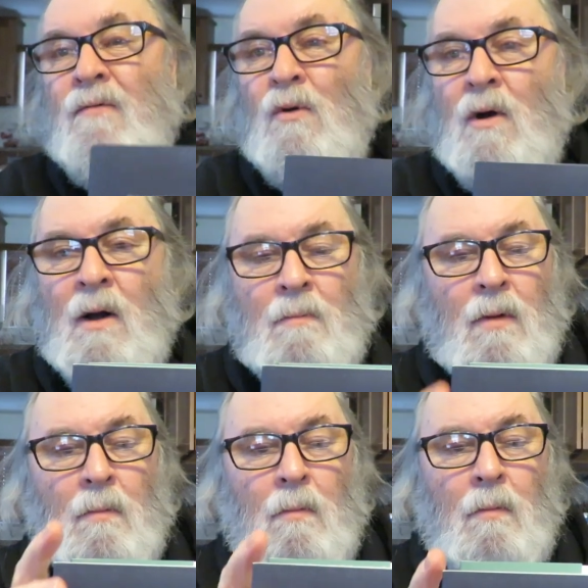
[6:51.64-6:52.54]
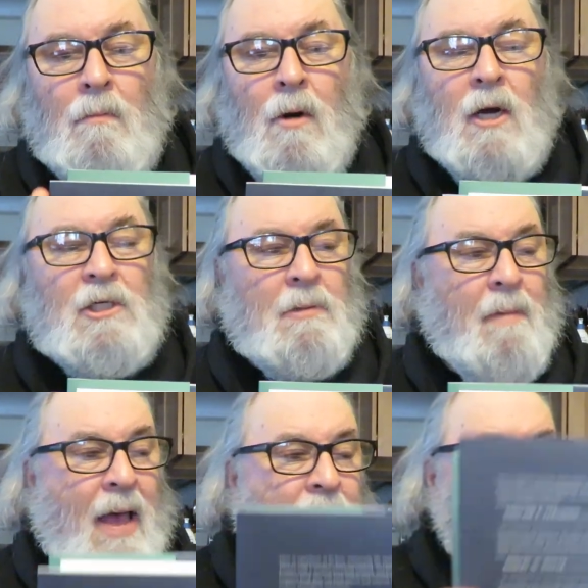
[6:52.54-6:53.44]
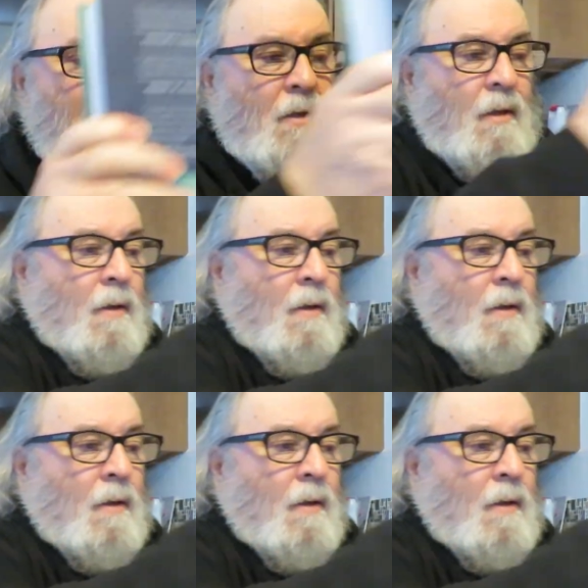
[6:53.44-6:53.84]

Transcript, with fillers: for our March Mammoth.